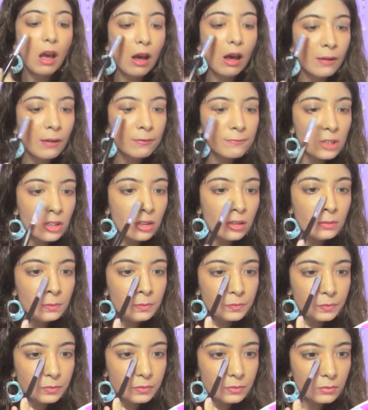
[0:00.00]
after
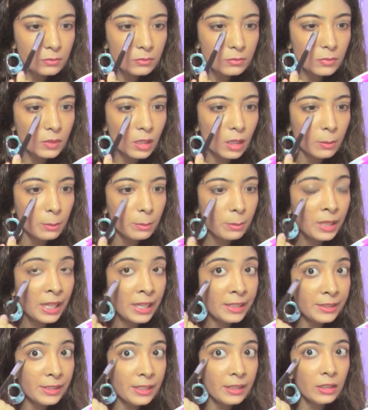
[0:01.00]

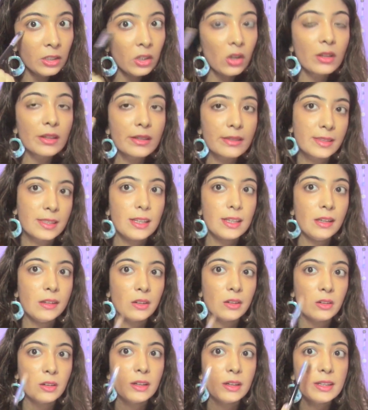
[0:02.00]
blending your
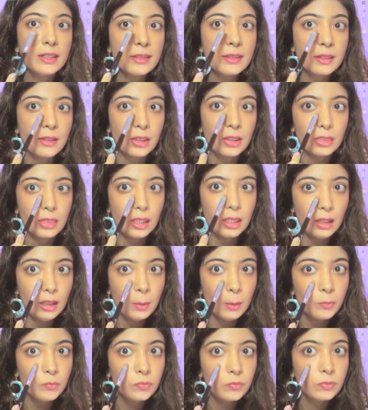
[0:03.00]
concealer is the
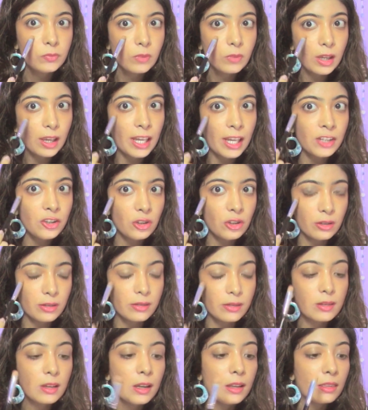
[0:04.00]

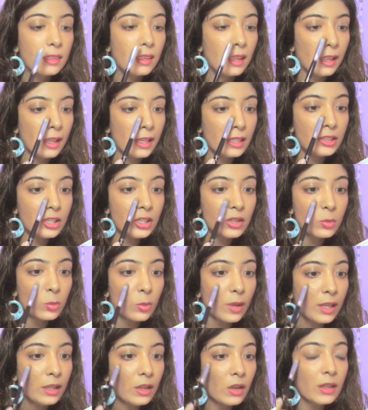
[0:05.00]
edges. The edges
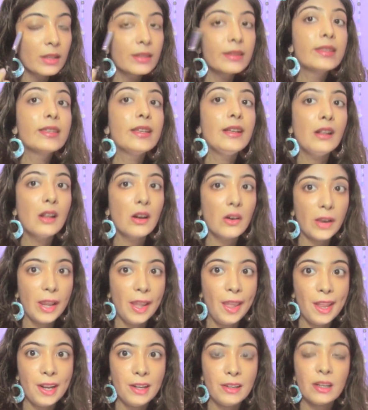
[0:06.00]
where your concealer
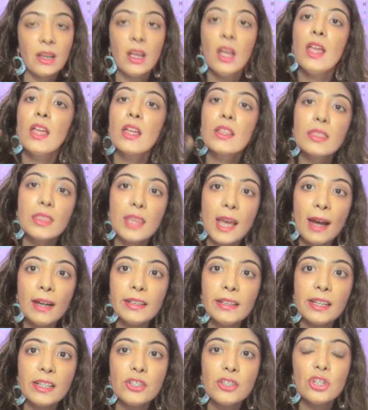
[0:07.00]
ends.
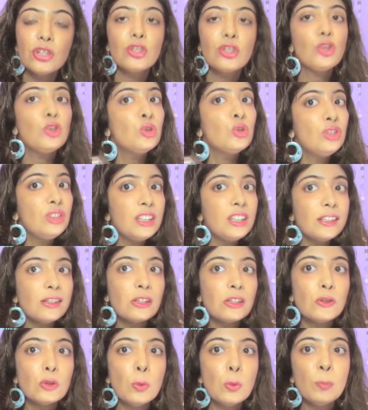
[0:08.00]
That edges you
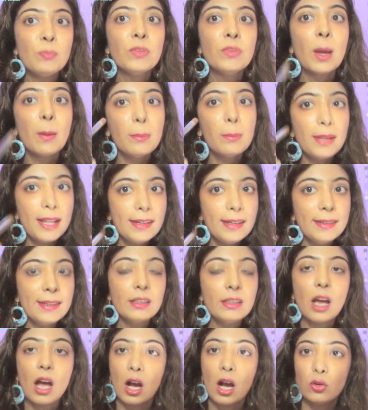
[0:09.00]
need to blend
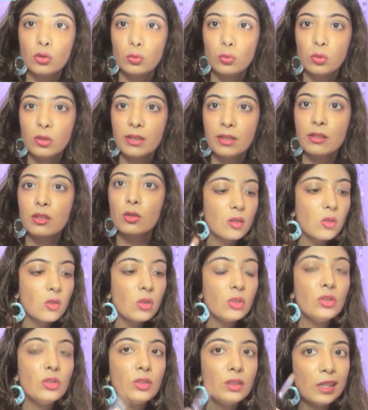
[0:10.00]
it outward, so
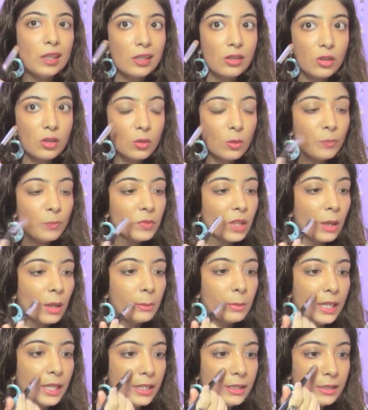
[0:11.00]
you need to
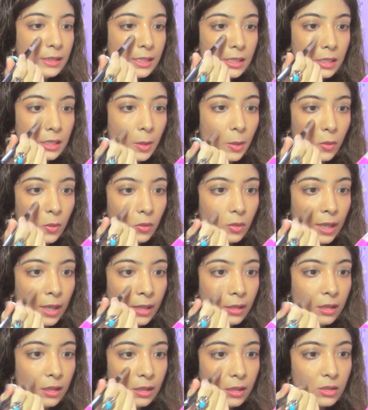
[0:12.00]
blend it
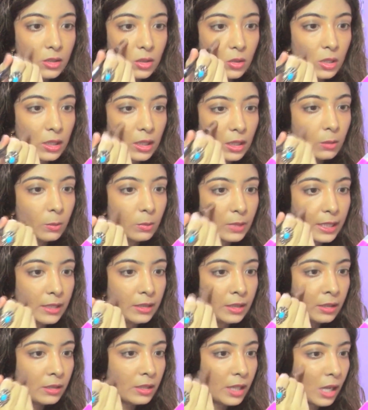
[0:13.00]
well, so you can
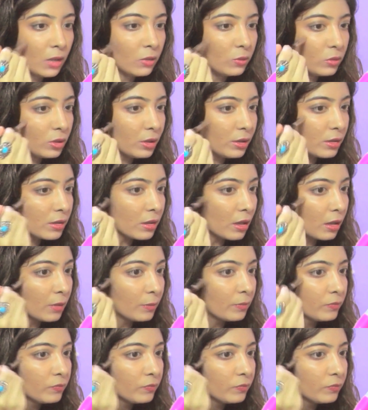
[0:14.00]
blend it downwards